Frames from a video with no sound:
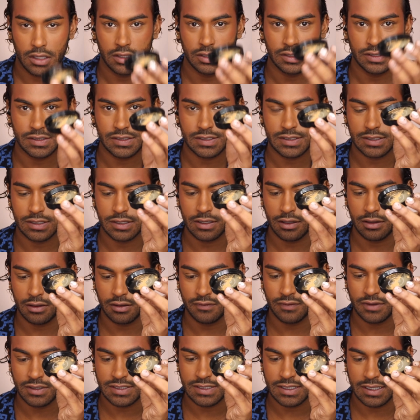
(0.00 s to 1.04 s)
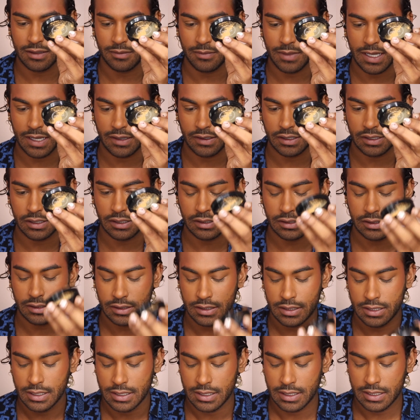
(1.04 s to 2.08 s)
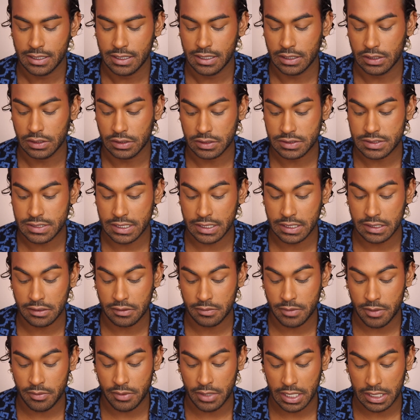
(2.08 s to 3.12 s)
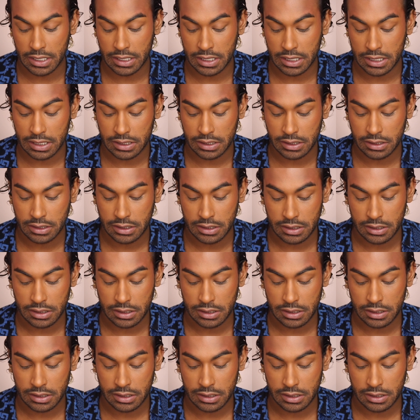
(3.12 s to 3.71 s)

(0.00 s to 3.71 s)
This is the color of our setting powder. It looks like it'll be brightening.